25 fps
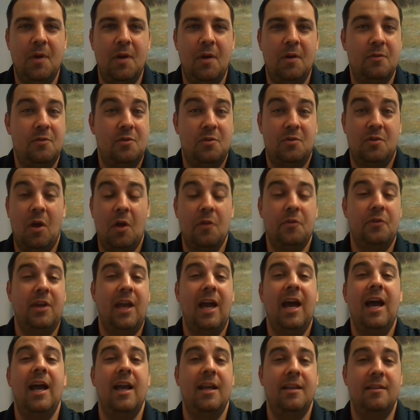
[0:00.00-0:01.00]
just other
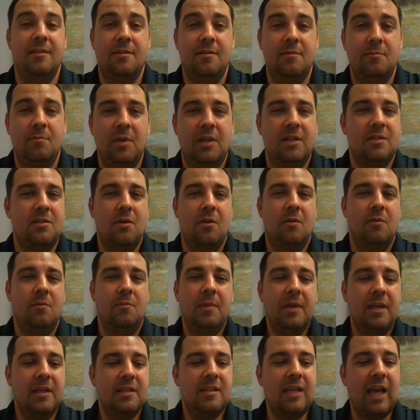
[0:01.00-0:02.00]
guys,
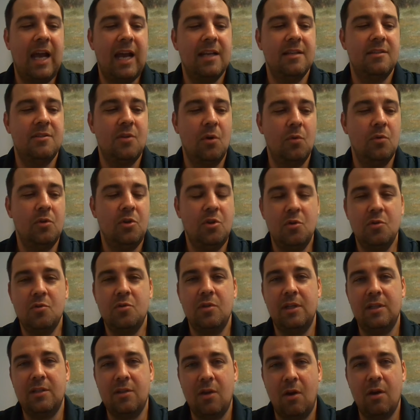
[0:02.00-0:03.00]
because guys don't
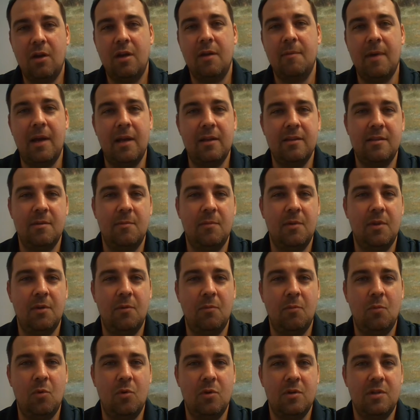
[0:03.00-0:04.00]
usually talk about some of the
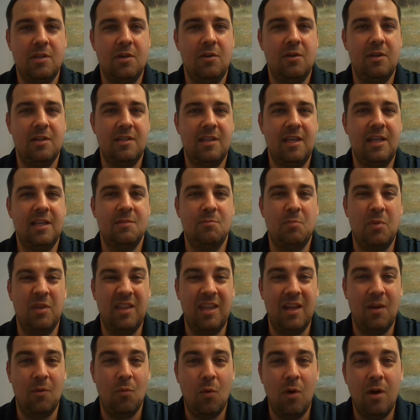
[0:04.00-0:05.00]
more serious things, but
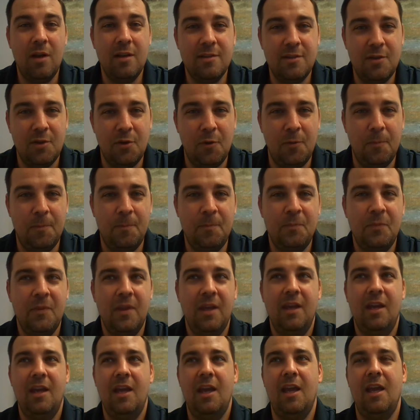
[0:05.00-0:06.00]
they want to.
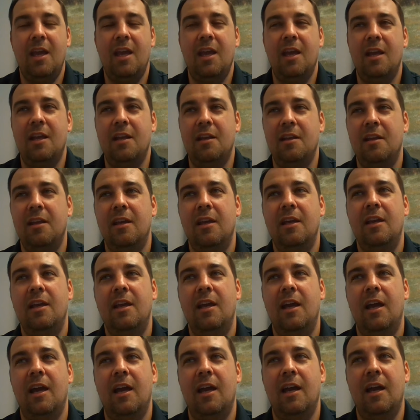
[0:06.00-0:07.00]
And
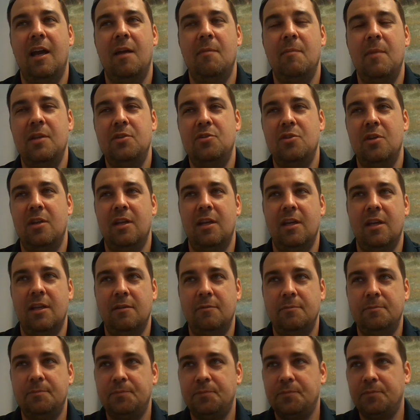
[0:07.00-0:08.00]
I mentioned
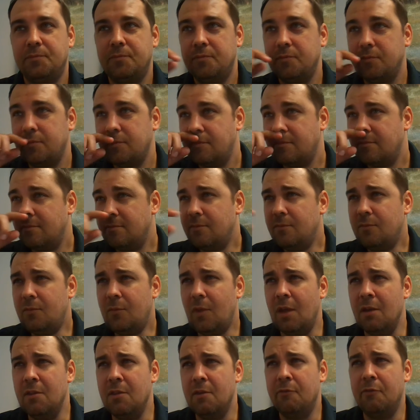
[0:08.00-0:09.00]
in
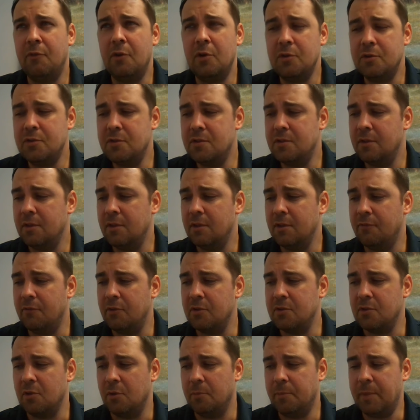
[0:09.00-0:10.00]
the first
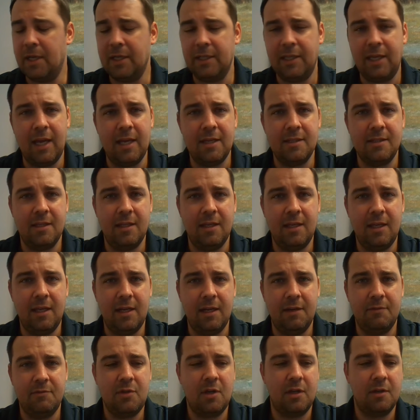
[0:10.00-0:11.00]
little podcast,
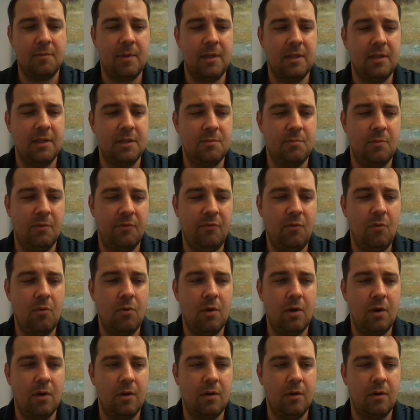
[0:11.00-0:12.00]
and I've talked about this
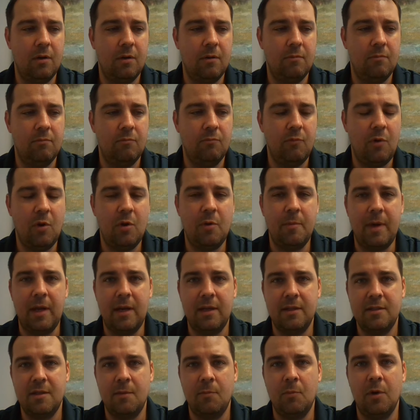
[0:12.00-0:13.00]
before or wrote about
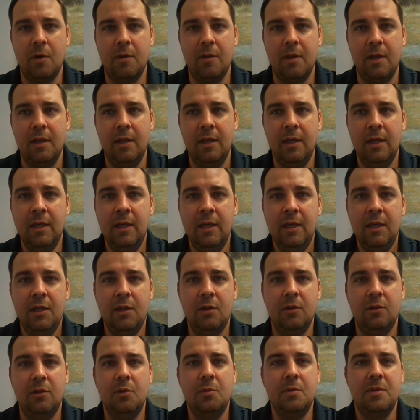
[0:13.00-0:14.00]
it somewhere, that
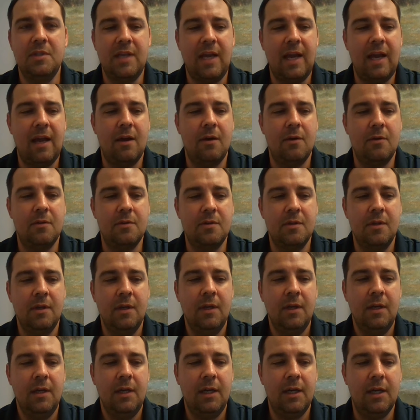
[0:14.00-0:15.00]
Lewis Howes
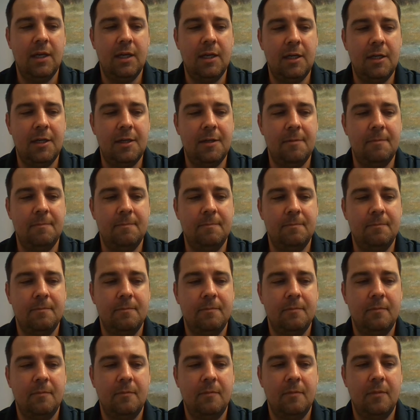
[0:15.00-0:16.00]

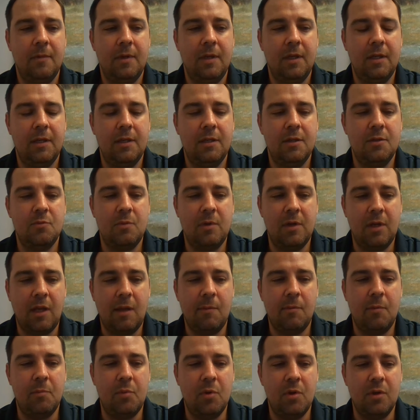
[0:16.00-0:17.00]
has written a
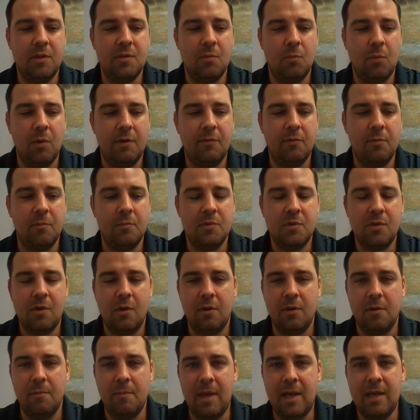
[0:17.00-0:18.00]
couple books, and one of them is
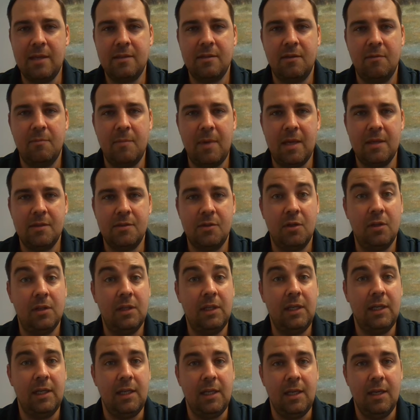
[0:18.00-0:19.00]
called The Mask of
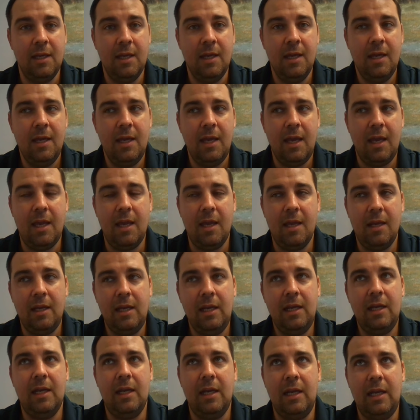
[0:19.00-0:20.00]
Masculinity, and
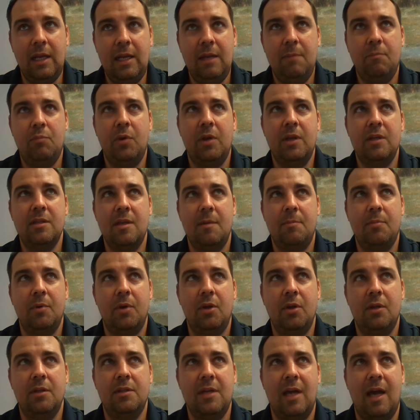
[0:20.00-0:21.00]
in it he brings up a
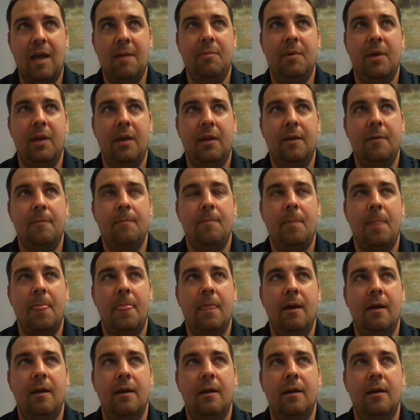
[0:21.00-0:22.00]
good topic
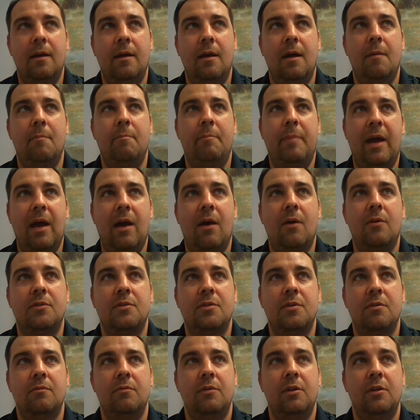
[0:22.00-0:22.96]
about